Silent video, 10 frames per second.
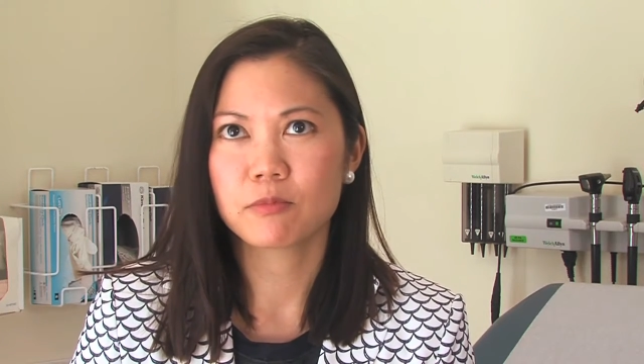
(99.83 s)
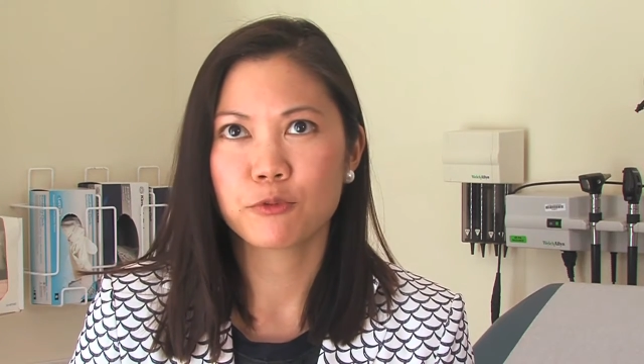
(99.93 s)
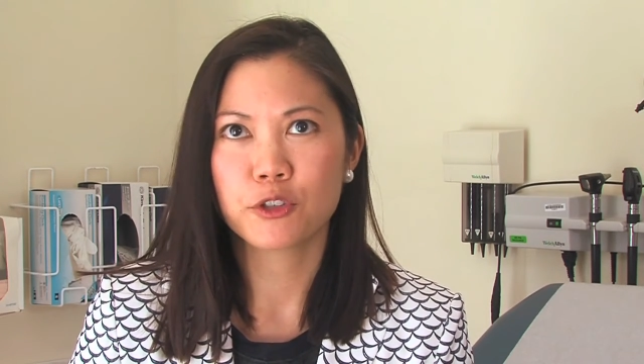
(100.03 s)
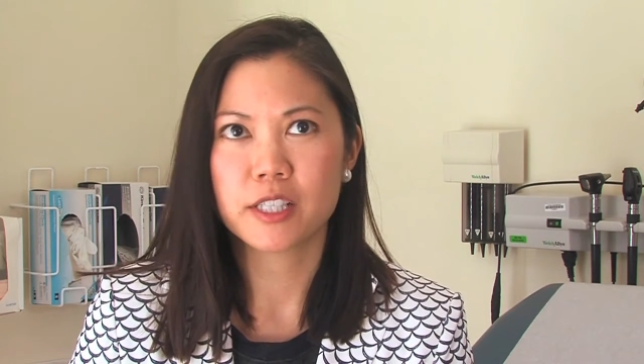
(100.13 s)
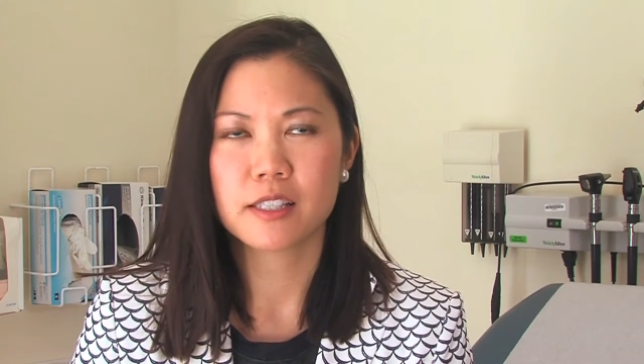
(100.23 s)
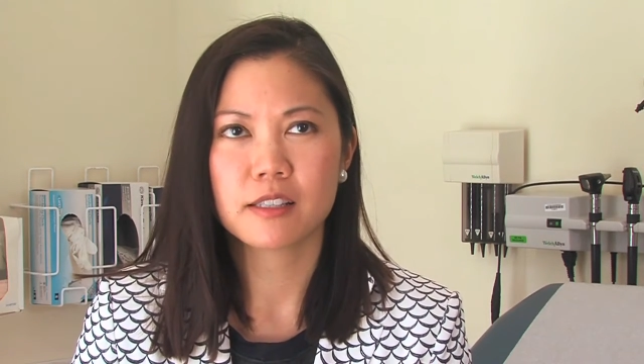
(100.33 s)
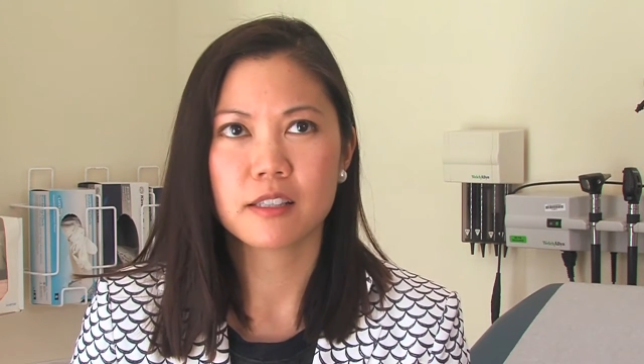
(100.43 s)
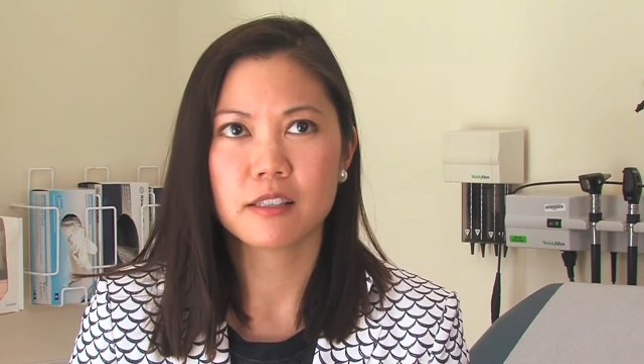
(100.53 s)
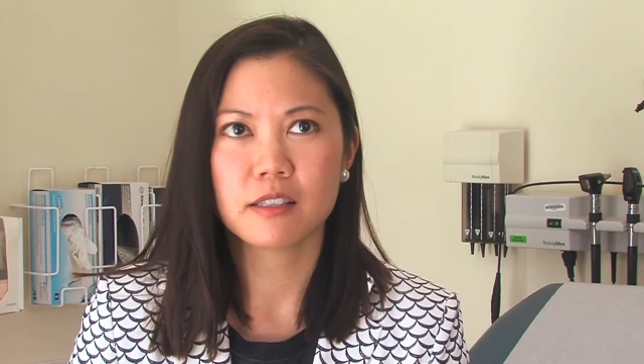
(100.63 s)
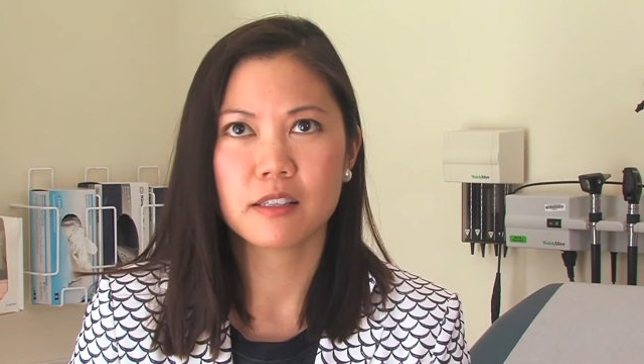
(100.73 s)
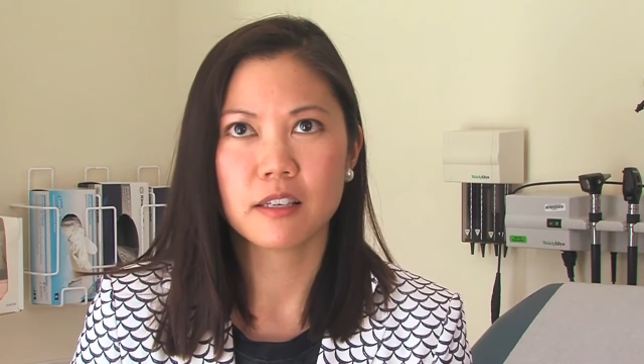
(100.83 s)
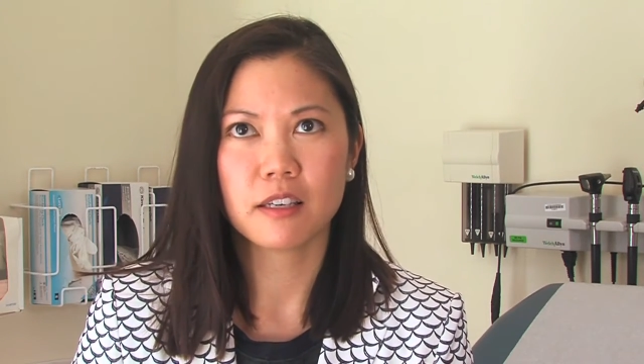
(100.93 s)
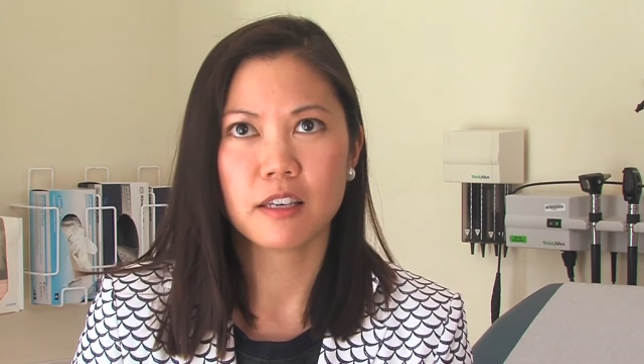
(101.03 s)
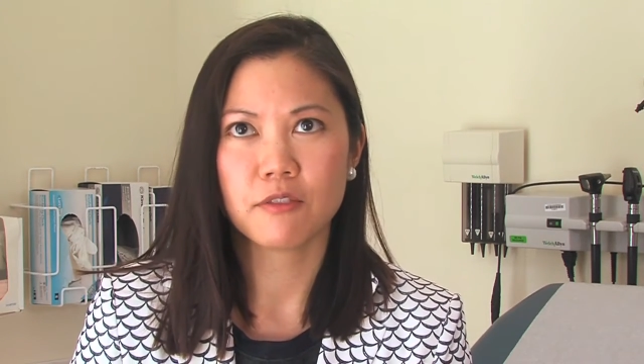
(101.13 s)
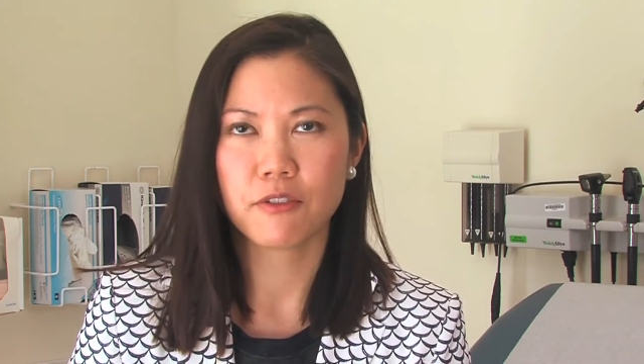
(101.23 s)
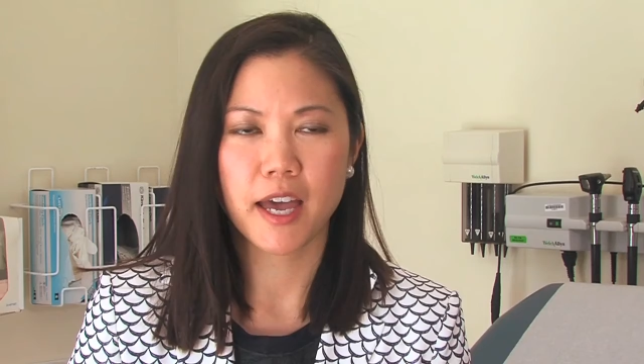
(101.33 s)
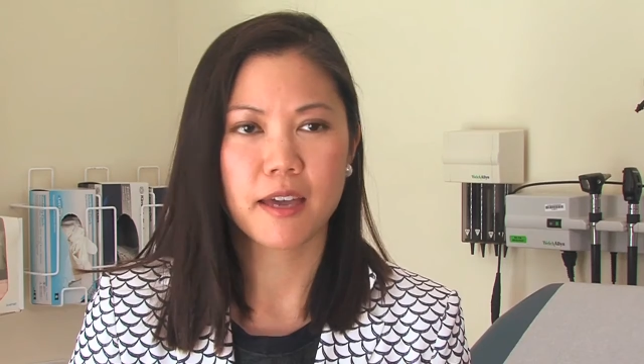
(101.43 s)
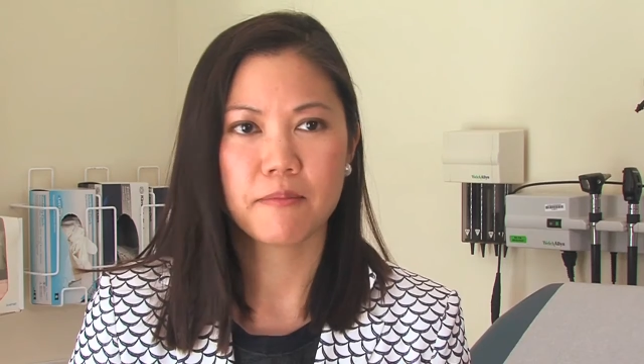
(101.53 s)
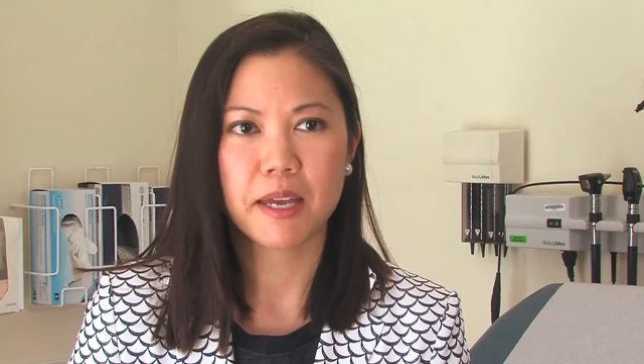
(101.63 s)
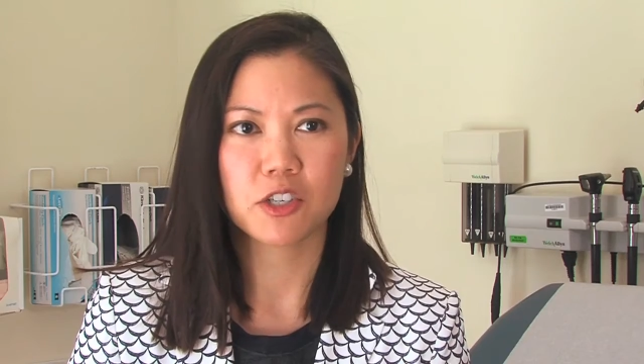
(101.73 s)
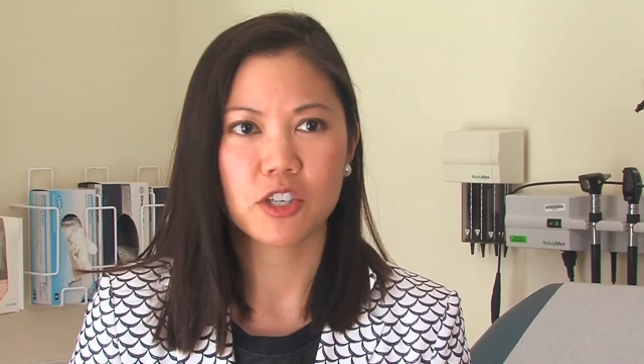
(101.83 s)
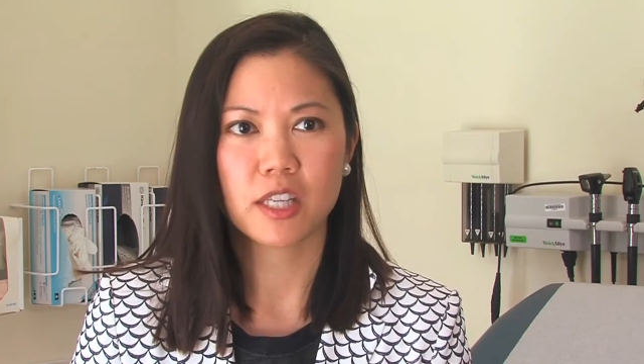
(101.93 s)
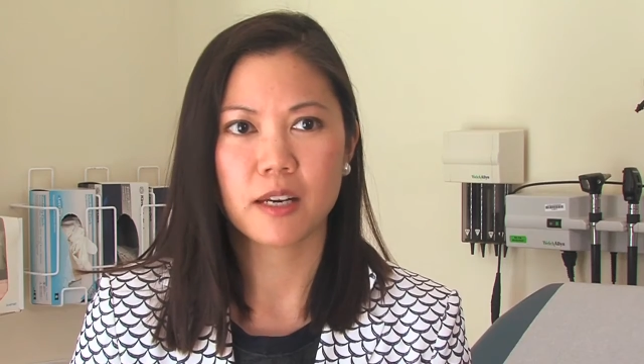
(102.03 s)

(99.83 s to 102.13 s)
for instance, if I mentioned